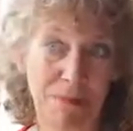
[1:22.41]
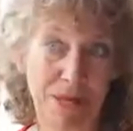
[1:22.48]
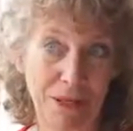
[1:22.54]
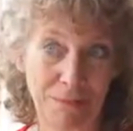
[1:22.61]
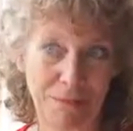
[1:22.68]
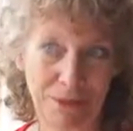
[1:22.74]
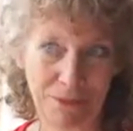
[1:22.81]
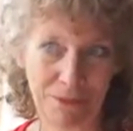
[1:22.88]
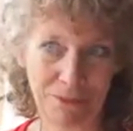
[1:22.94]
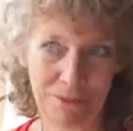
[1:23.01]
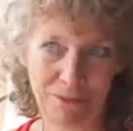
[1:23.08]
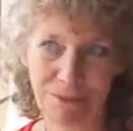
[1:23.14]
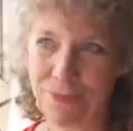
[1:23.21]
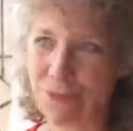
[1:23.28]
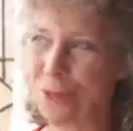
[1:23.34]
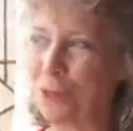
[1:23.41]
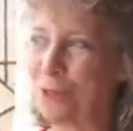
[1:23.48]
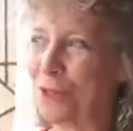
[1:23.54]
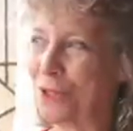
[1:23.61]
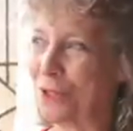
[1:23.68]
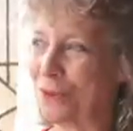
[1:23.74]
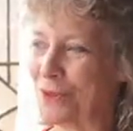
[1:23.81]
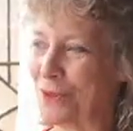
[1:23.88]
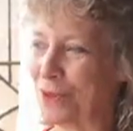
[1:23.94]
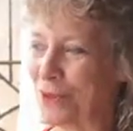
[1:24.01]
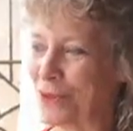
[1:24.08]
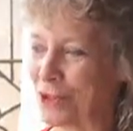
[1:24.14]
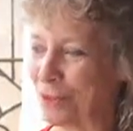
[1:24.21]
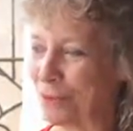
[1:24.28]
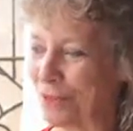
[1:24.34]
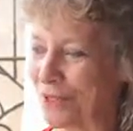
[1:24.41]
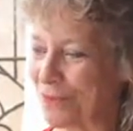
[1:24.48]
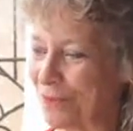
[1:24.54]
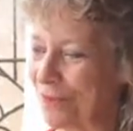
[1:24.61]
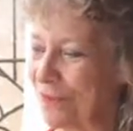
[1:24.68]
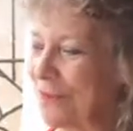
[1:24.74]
Bateman, who was doing the costumes,